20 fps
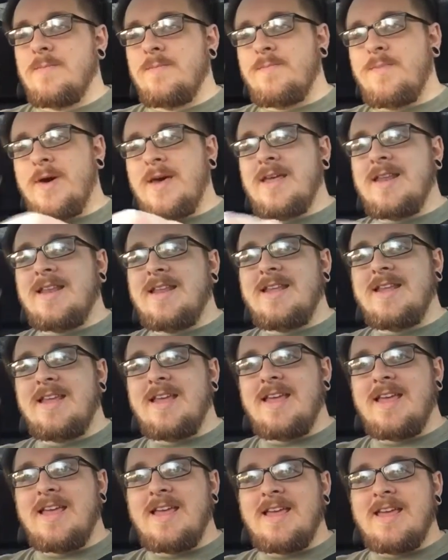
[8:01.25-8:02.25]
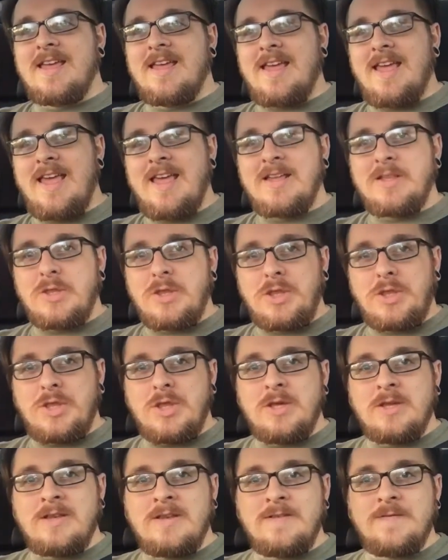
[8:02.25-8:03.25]
But it
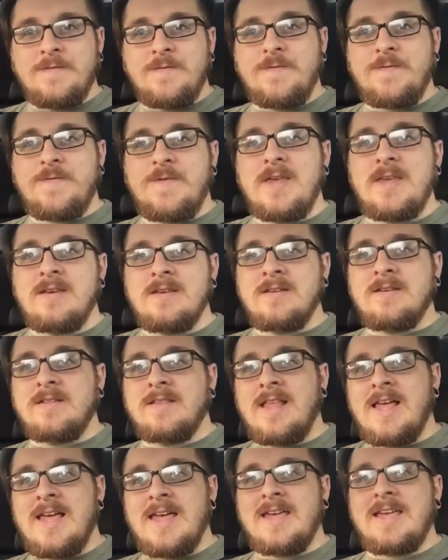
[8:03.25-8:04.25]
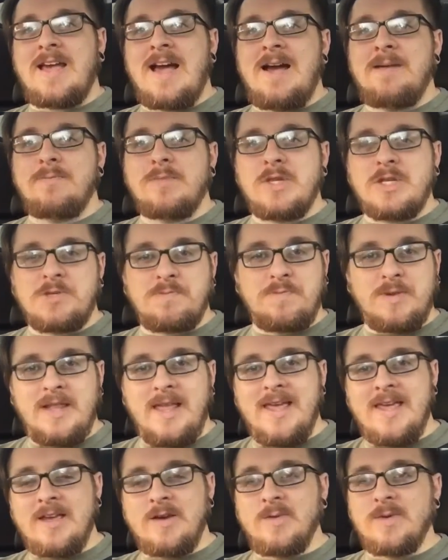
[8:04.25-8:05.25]
shouldn't feel like I'm just
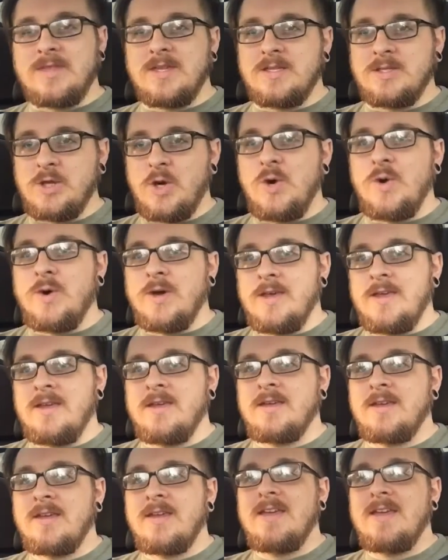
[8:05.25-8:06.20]
playing with a toy